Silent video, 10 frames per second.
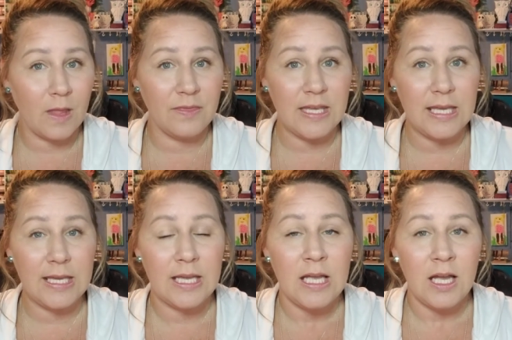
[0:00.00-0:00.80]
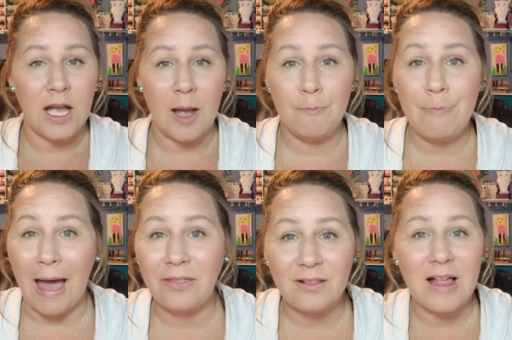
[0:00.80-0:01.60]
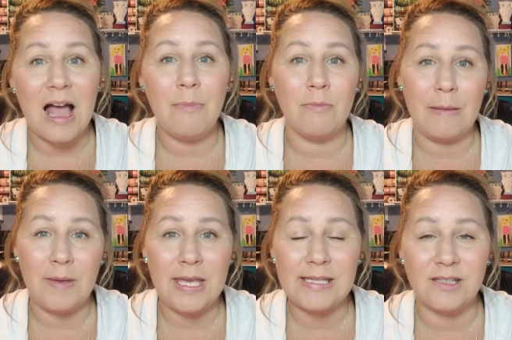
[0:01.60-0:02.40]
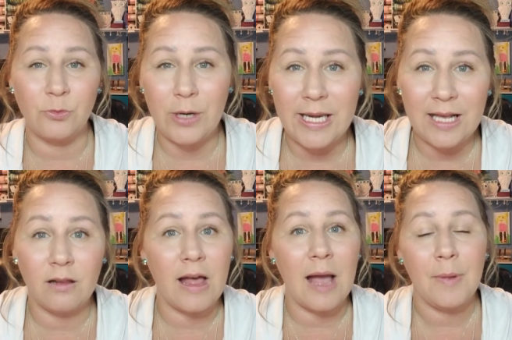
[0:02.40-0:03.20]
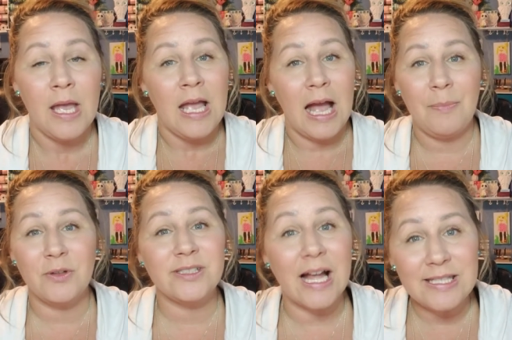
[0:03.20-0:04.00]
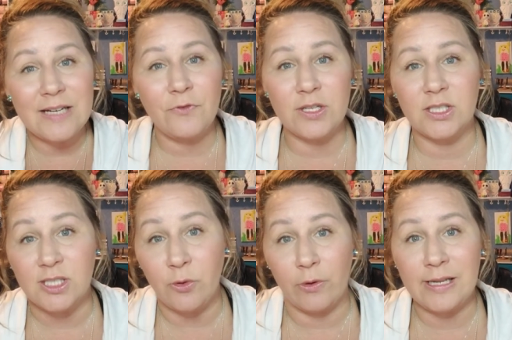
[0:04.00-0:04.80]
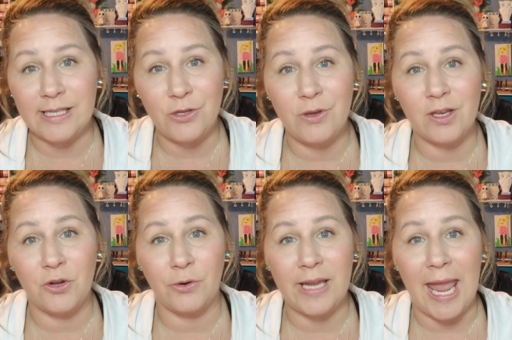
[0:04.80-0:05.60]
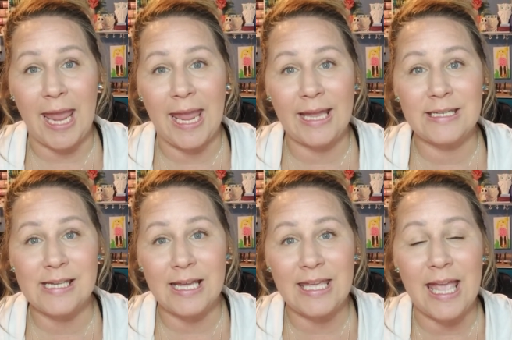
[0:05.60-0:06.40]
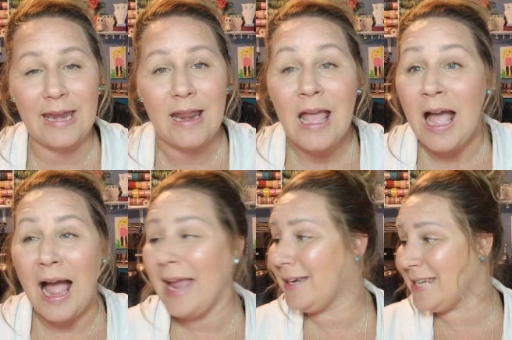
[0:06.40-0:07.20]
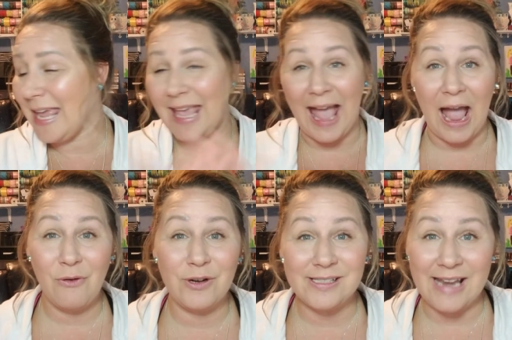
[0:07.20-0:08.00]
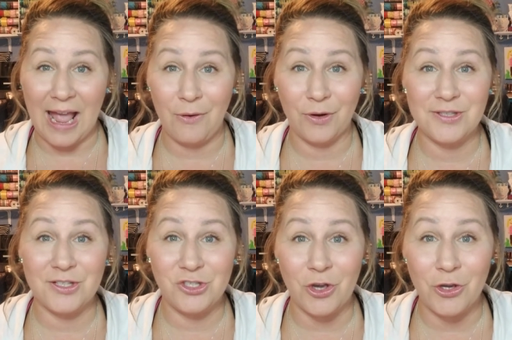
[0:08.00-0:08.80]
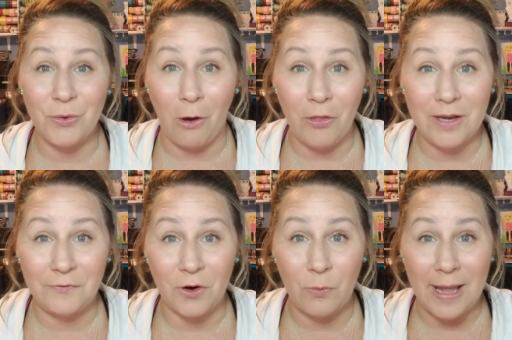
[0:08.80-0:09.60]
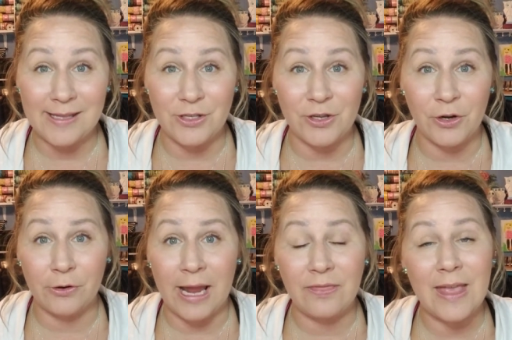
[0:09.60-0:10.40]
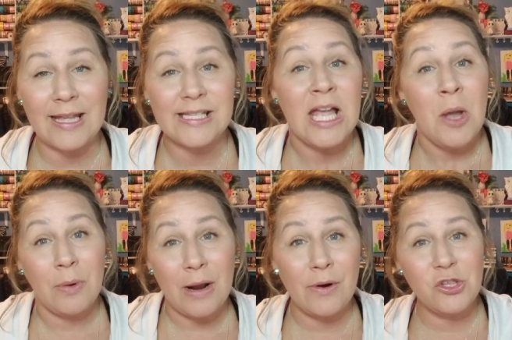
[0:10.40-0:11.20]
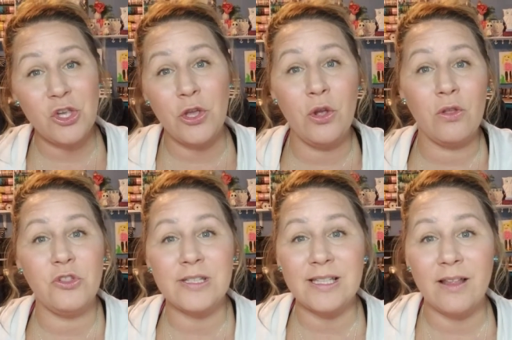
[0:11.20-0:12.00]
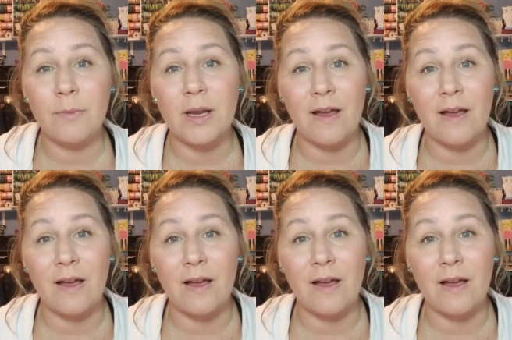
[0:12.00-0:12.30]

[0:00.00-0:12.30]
the uh, math club, and maybe he's in the reading club. Um, there's lots of different stories that you can create, and again, I could take hours and hours to show you all the different ways that you can create things, but I want to show you just a little bit